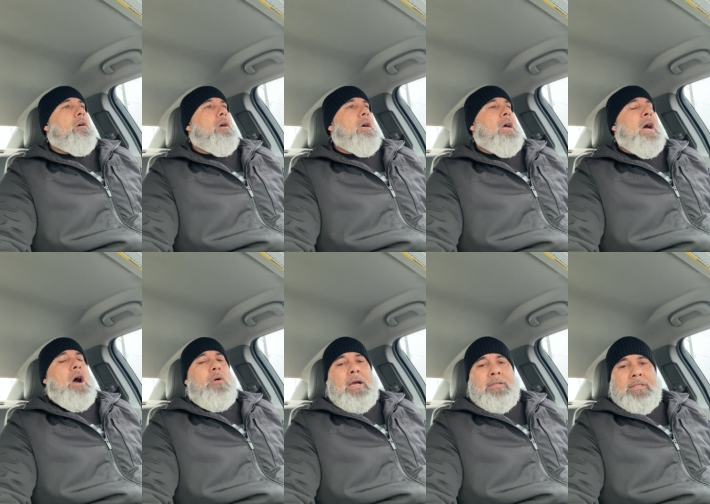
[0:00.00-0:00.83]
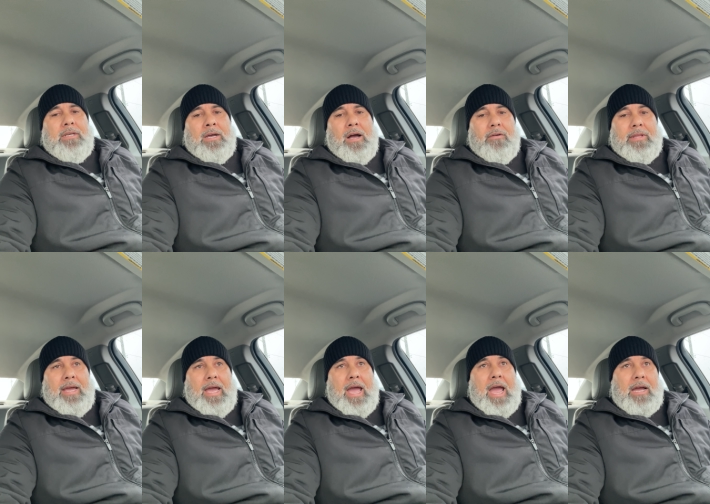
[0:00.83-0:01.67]
and how I see how they
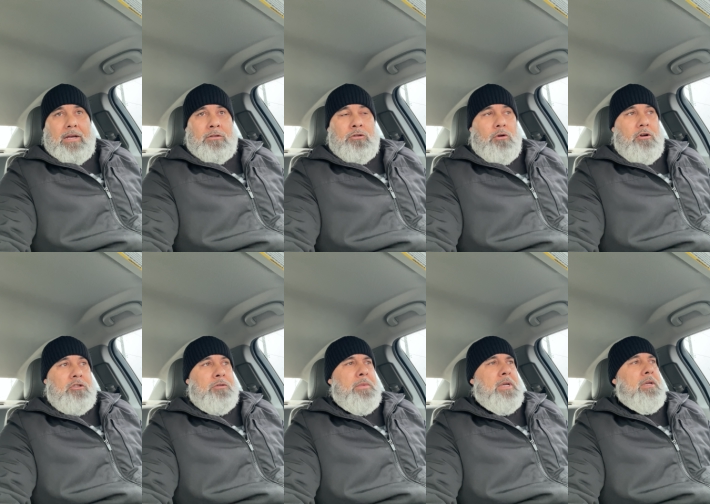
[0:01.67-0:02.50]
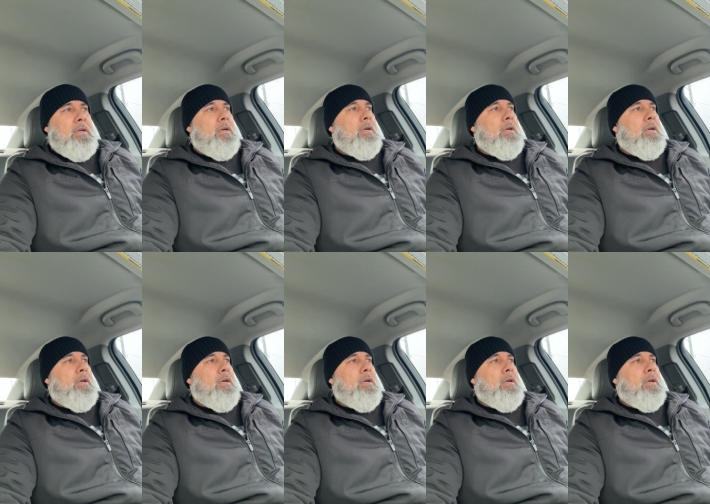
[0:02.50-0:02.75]
act towards me